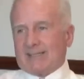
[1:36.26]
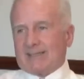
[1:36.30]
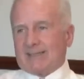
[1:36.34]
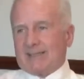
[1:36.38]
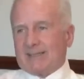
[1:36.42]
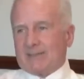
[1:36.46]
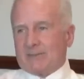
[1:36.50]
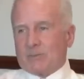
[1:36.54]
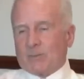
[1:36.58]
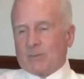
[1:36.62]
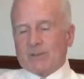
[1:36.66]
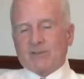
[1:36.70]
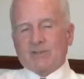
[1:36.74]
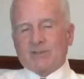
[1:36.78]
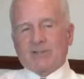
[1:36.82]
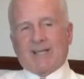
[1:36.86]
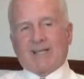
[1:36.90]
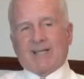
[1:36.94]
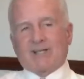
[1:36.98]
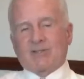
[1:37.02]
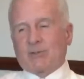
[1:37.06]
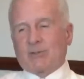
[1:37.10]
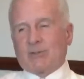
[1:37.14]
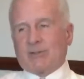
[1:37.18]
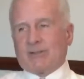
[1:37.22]
it wasn't
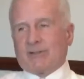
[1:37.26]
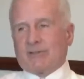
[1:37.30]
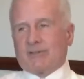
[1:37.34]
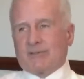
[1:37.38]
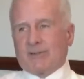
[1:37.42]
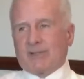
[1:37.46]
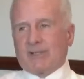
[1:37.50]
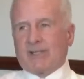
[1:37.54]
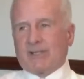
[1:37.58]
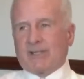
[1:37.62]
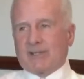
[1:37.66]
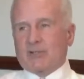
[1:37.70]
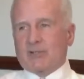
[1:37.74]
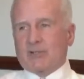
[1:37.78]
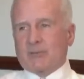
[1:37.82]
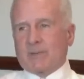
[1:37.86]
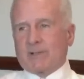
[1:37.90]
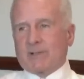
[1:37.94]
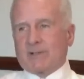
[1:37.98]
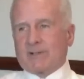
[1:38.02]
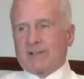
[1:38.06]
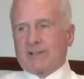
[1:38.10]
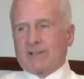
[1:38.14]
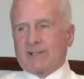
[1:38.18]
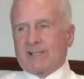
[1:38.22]
actually a funny
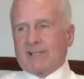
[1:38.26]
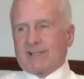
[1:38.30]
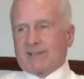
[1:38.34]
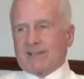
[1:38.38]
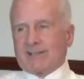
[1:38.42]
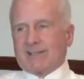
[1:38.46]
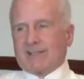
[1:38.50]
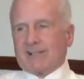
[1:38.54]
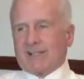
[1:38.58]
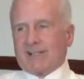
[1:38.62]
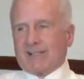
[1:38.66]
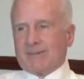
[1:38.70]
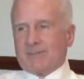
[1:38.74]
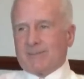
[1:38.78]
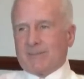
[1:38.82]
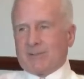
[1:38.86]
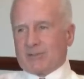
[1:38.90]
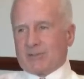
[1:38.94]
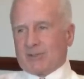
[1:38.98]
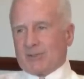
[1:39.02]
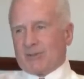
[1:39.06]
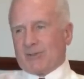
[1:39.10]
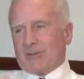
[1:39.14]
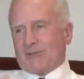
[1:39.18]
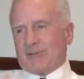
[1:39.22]
experience at the time.
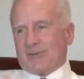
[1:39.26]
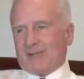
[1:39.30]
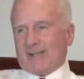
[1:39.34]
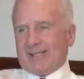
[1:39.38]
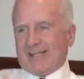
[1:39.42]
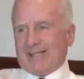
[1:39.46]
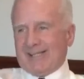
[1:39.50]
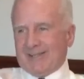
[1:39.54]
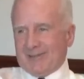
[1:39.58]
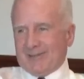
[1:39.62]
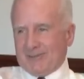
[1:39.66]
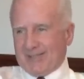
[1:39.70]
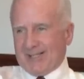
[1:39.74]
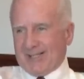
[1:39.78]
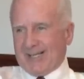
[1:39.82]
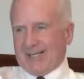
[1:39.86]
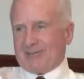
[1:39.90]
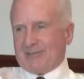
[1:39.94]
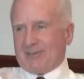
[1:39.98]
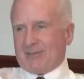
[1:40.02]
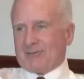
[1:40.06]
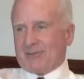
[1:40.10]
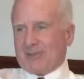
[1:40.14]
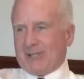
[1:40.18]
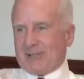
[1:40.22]
It's only funny when I
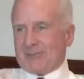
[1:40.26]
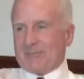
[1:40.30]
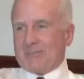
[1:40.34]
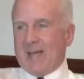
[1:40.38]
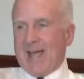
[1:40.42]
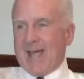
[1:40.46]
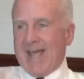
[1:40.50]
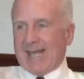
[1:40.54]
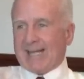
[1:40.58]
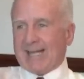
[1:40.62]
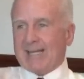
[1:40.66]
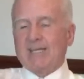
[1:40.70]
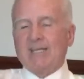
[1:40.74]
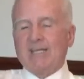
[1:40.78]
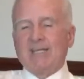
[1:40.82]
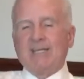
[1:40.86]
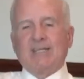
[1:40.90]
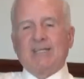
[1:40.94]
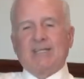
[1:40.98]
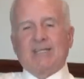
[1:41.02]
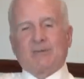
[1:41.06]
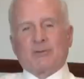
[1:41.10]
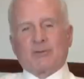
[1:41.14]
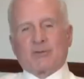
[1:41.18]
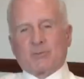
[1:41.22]
reflect back.
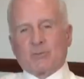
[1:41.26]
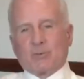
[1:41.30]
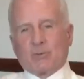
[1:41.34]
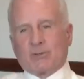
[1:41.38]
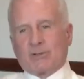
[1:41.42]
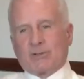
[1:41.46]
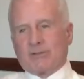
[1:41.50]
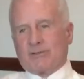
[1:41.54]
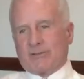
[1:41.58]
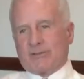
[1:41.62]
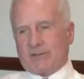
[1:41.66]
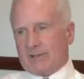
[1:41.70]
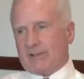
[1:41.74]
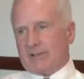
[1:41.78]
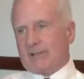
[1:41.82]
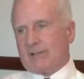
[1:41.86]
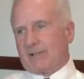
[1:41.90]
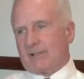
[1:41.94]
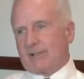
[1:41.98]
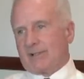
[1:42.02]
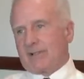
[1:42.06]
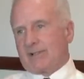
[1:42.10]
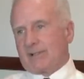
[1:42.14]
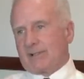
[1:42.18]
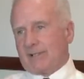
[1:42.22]
It was more of a
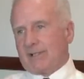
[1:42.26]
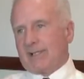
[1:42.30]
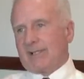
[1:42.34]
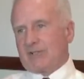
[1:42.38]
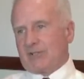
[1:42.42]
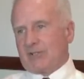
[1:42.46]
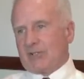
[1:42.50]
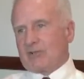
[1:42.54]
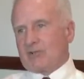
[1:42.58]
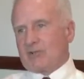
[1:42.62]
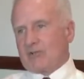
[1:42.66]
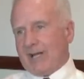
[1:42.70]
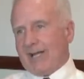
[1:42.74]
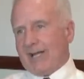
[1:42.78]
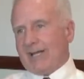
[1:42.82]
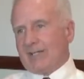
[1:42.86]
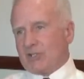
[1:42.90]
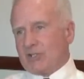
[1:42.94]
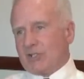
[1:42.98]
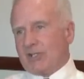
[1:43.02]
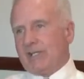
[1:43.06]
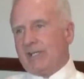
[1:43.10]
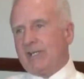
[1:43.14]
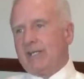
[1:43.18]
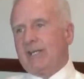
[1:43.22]
classic
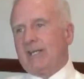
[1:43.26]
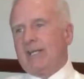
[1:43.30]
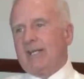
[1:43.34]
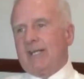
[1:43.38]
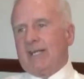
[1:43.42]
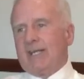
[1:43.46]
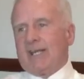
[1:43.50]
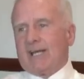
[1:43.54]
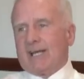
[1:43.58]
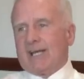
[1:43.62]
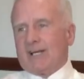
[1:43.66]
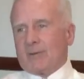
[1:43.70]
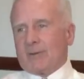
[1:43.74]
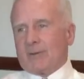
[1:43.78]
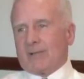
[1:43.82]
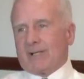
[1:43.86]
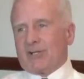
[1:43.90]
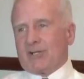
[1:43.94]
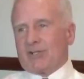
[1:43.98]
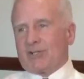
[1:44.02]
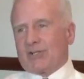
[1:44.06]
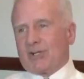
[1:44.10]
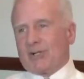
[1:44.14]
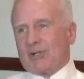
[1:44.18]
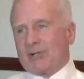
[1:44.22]
tragedy. When
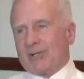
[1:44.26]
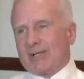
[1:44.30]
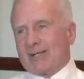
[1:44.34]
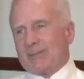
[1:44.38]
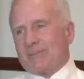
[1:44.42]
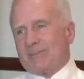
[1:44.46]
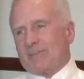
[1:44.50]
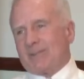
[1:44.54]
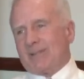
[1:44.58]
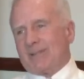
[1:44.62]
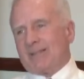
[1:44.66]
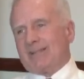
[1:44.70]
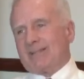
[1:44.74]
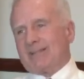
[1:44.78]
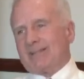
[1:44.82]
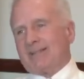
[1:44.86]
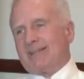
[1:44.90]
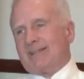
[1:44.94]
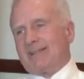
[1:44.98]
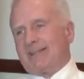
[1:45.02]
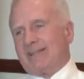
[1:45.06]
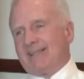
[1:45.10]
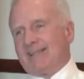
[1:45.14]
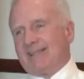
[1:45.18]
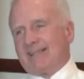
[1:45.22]
I showed up
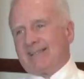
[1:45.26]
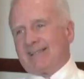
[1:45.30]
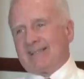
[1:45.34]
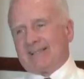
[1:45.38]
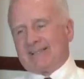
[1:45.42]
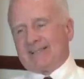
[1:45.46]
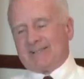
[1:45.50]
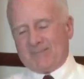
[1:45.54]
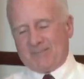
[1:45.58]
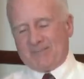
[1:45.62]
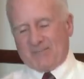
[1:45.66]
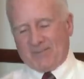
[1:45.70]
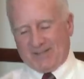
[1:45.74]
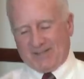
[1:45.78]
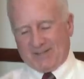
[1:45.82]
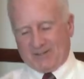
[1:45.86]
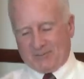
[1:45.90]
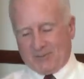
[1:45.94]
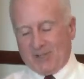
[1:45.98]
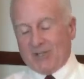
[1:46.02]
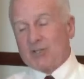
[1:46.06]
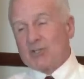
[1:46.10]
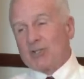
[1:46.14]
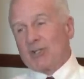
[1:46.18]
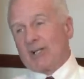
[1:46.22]
in the
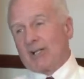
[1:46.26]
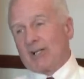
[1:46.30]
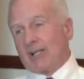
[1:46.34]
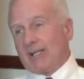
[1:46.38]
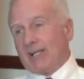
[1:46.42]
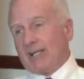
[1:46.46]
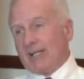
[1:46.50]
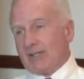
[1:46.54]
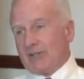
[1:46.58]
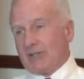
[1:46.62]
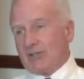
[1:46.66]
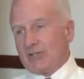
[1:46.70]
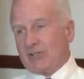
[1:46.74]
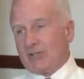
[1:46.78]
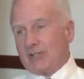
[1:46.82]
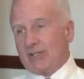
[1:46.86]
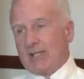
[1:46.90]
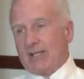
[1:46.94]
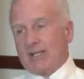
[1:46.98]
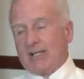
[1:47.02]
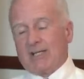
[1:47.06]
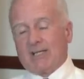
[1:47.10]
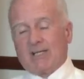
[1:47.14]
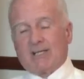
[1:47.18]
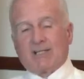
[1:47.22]
Russian class,
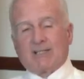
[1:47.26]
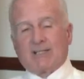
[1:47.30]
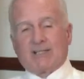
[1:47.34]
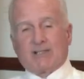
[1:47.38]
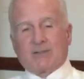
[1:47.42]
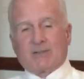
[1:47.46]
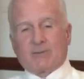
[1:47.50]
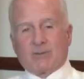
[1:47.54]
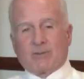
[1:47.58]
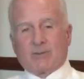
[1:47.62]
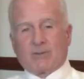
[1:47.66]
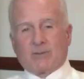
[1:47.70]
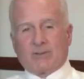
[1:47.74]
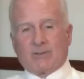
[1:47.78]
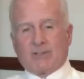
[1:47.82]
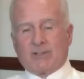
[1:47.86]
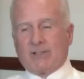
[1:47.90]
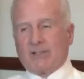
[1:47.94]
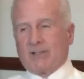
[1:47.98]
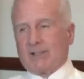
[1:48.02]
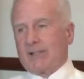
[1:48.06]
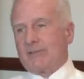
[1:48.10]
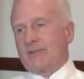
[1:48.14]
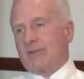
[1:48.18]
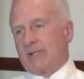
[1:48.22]
there were
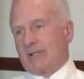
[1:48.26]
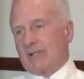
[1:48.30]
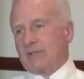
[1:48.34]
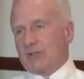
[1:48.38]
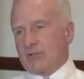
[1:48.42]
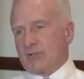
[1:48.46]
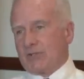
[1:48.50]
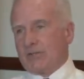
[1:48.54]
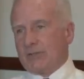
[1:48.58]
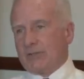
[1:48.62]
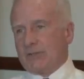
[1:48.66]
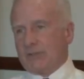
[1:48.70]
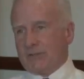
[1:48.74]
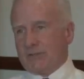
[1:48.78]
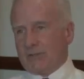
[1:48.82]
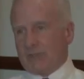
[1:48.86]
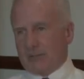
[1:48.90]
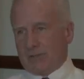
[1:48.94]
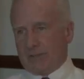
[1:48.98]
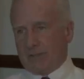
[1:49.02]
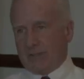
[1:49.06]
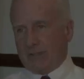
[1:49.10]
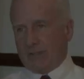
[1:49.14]
only 11 other students in